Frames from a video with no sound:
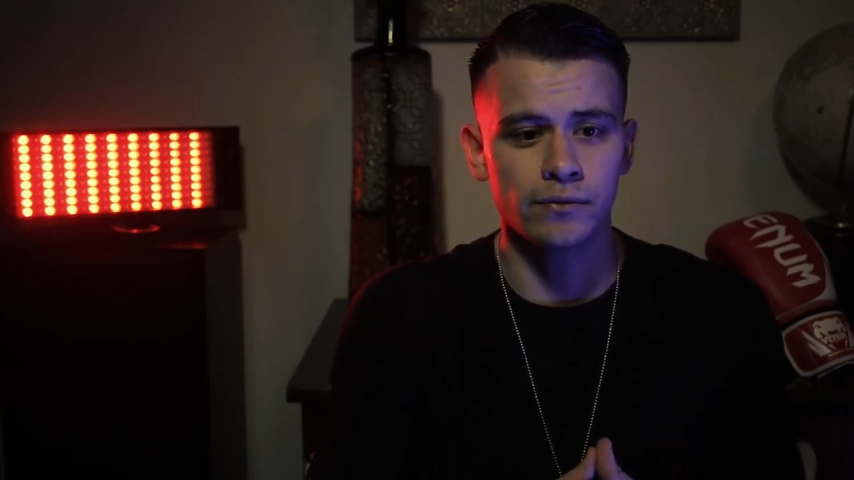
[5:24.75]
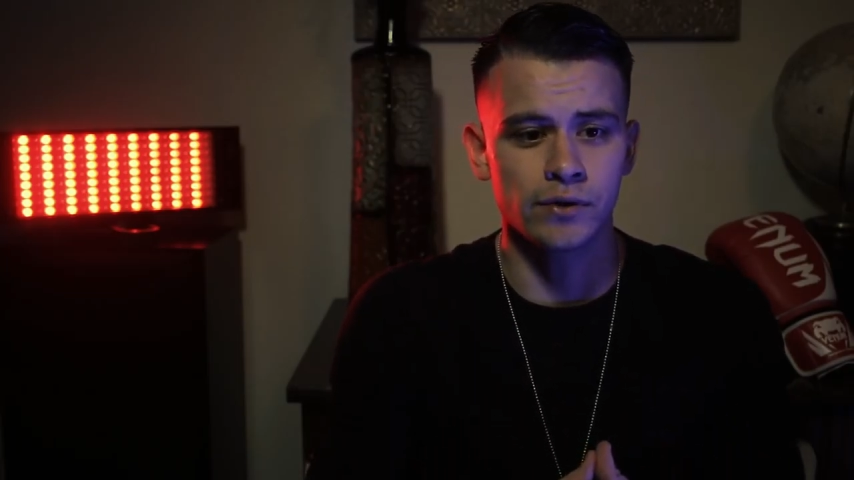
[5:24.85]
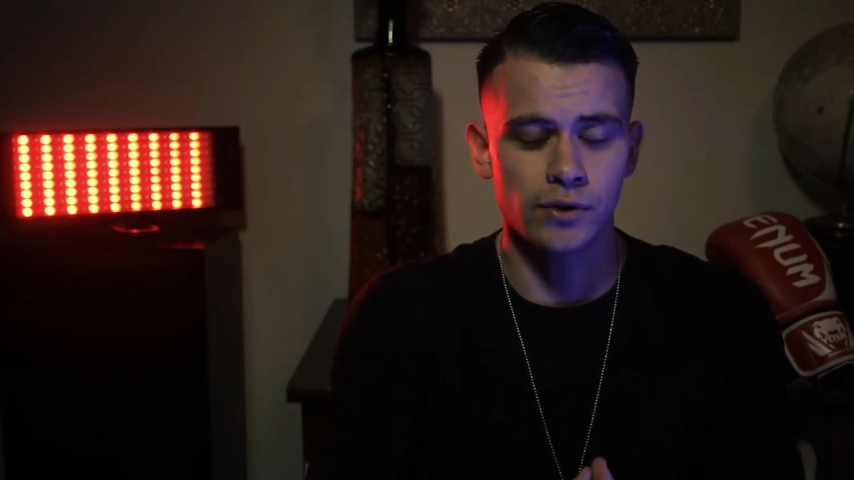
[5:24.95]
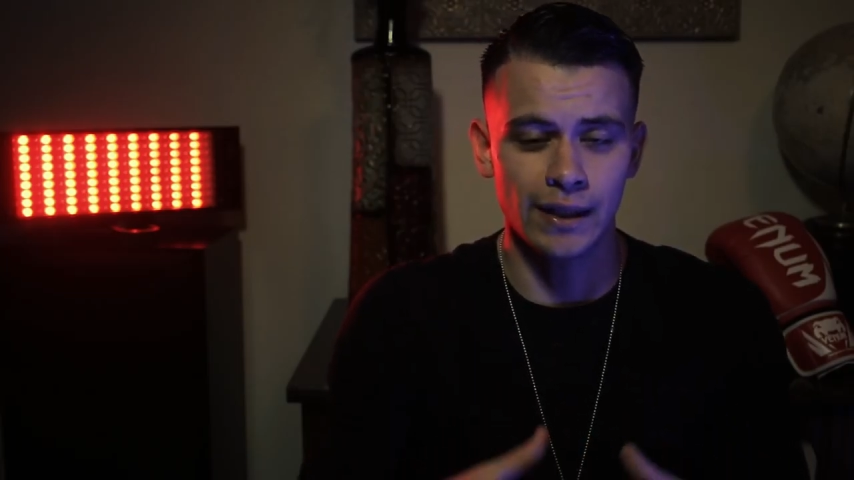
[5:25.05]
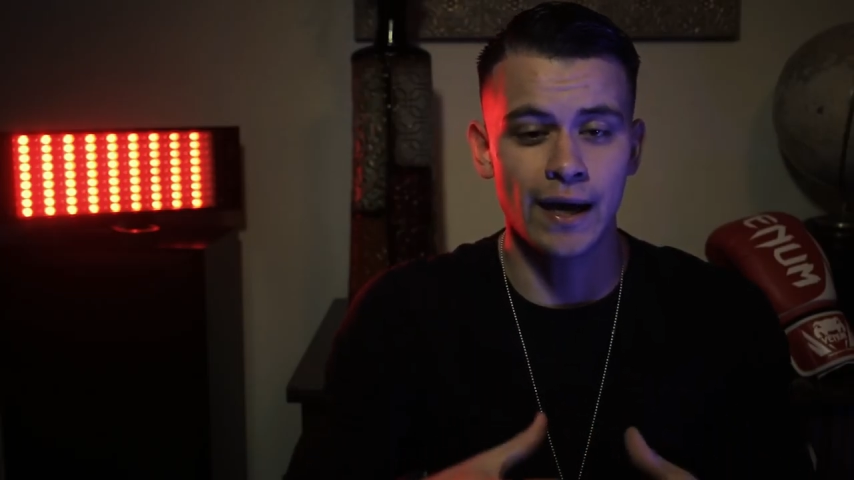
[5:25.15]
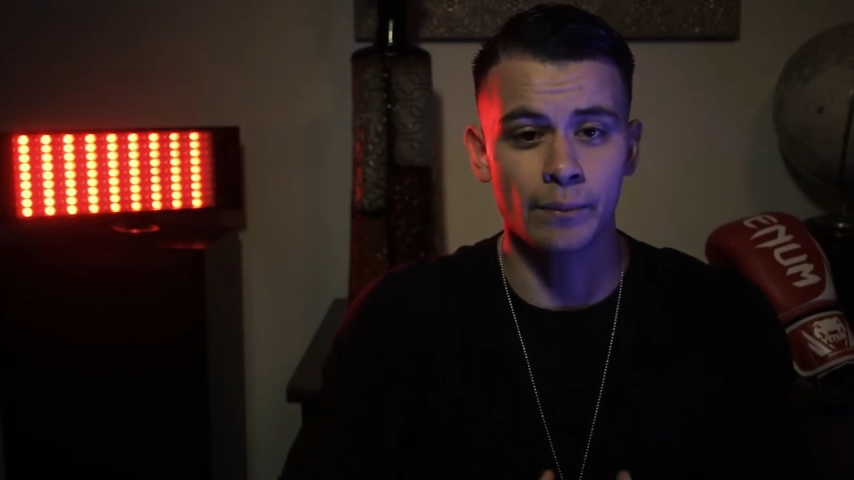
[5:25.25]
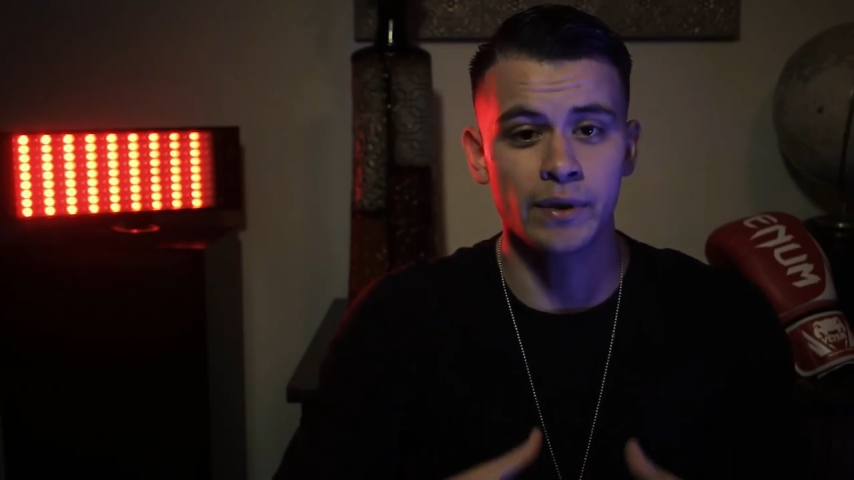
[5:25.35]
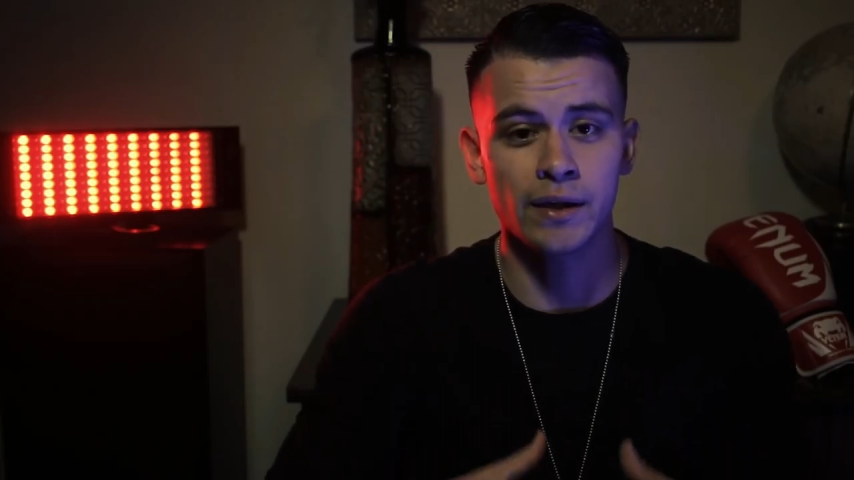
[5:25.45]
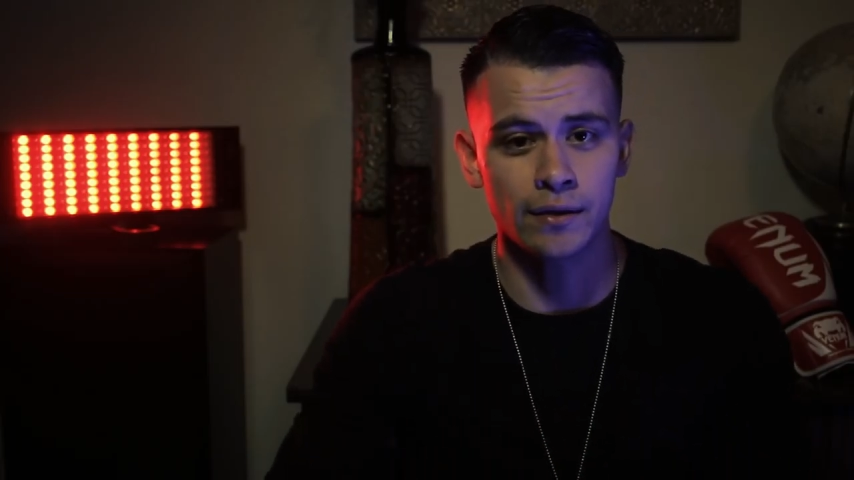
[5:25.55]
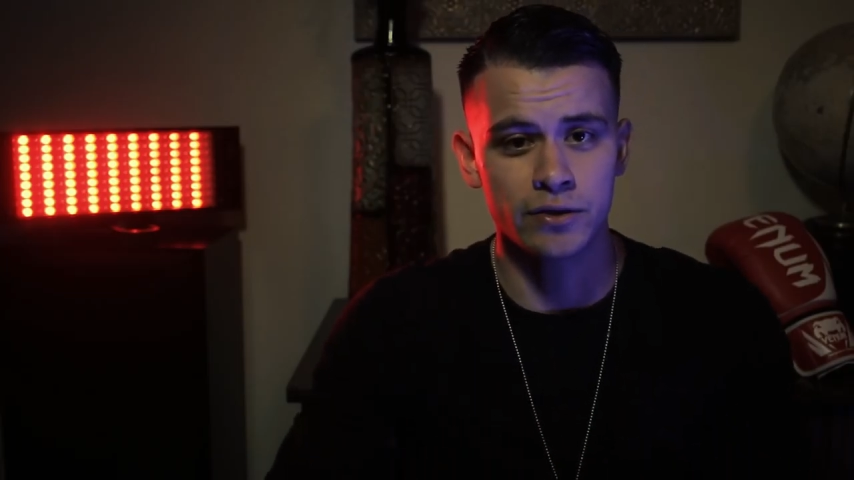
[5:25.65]
to allow
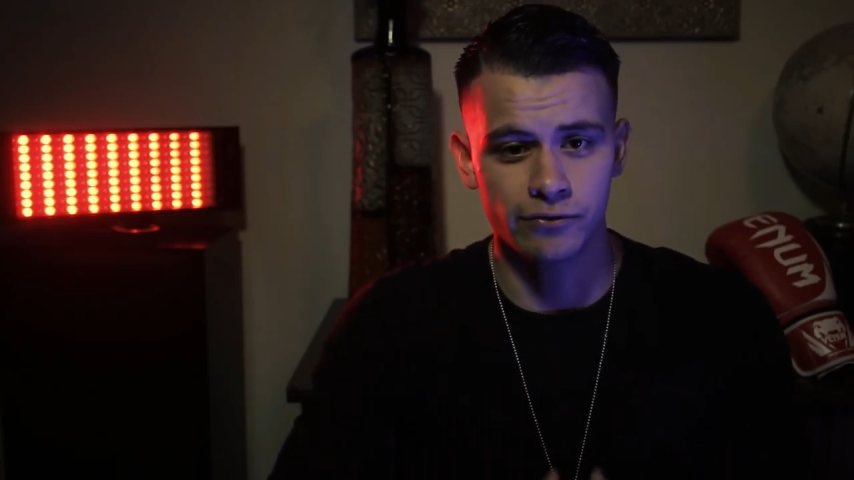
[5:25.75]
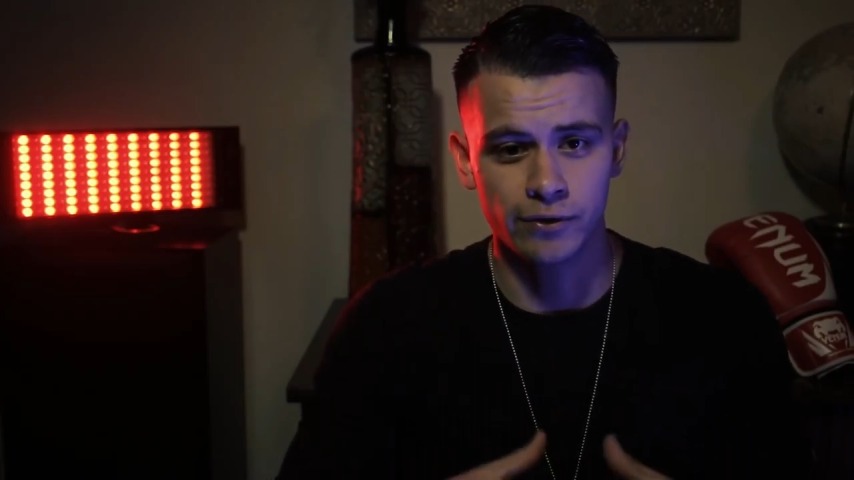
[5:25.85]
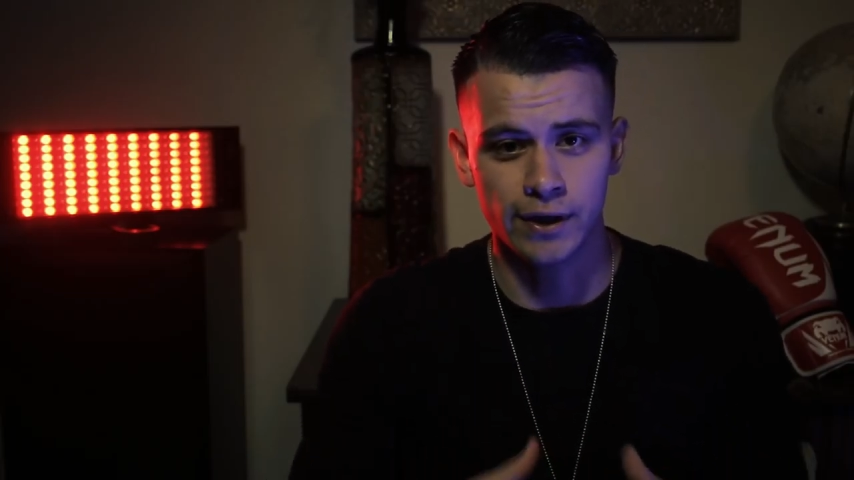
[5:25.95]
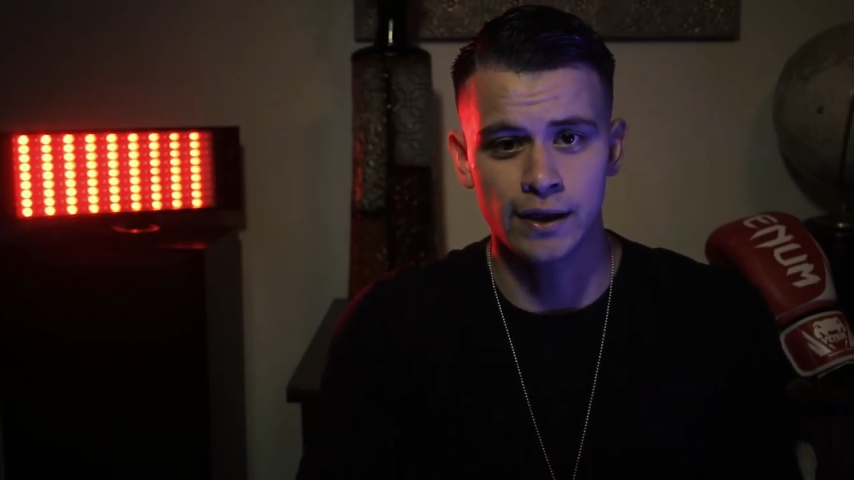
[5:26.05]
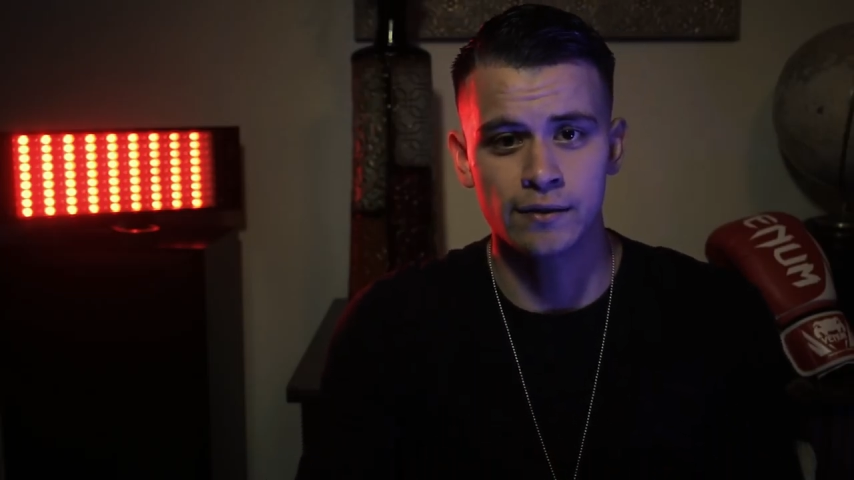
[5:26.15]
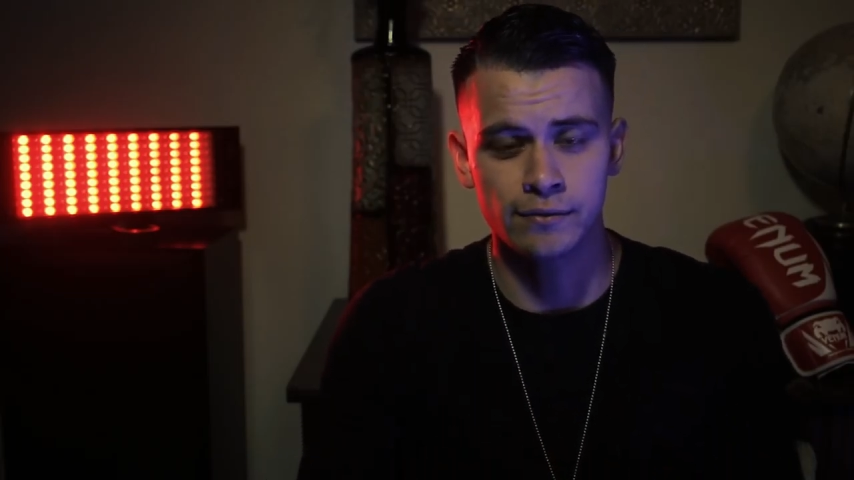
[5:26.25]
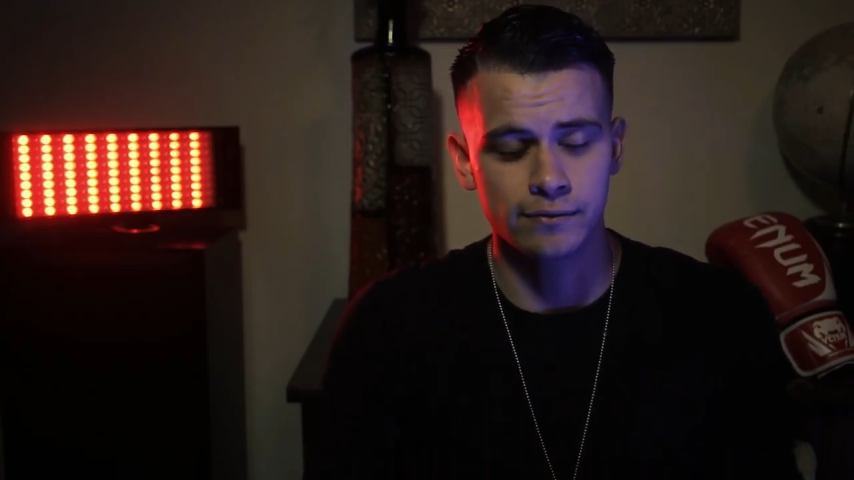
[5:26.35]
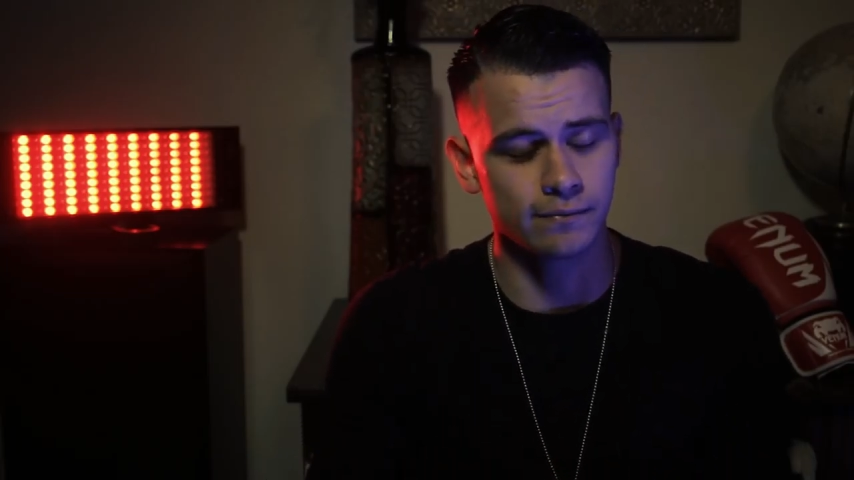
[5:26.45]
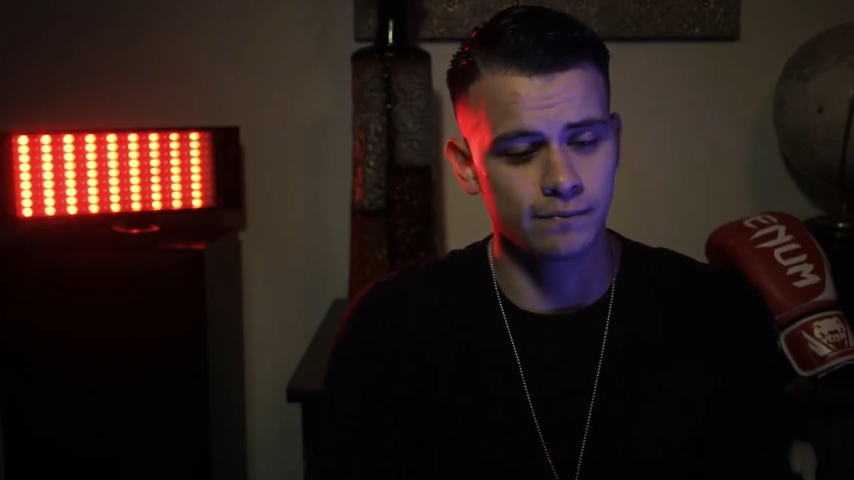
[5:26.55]
me to forgive,